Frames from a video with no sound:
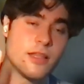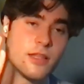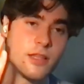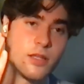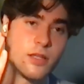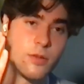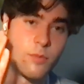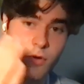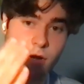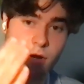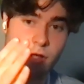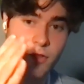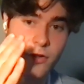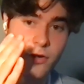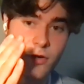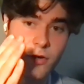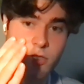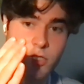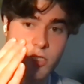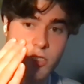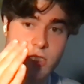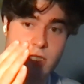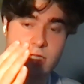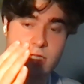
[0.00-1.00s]
the
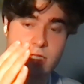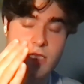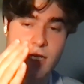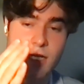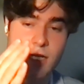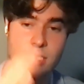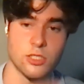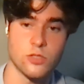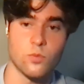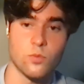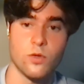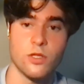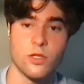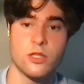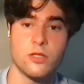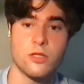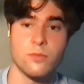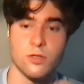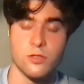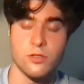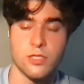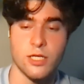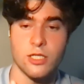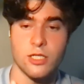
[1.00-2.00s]
brother's descendants with
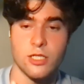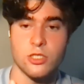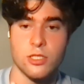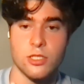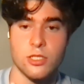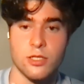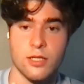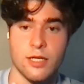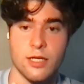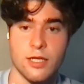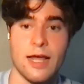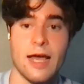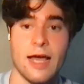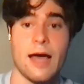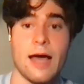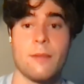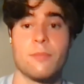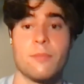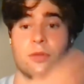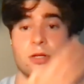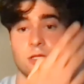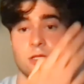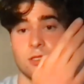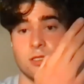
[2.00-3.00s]
the mutation, it
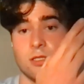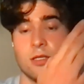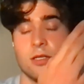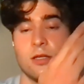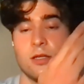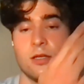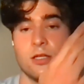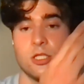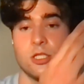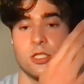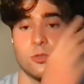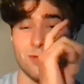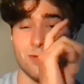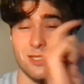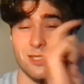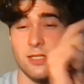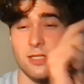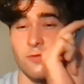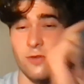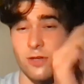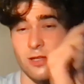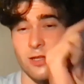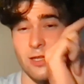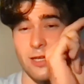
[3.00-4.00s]
happened
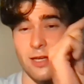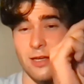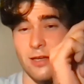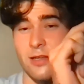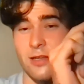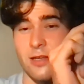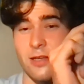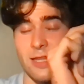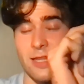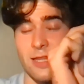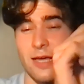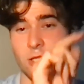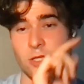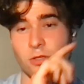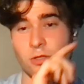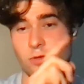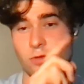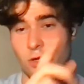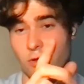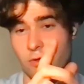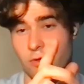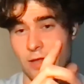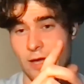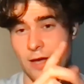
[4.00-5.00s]
specifically in that brother,
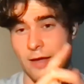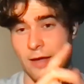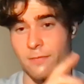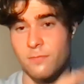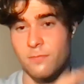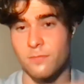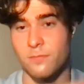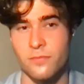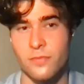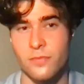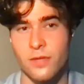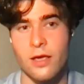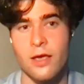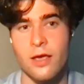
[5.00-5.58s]
and you know that.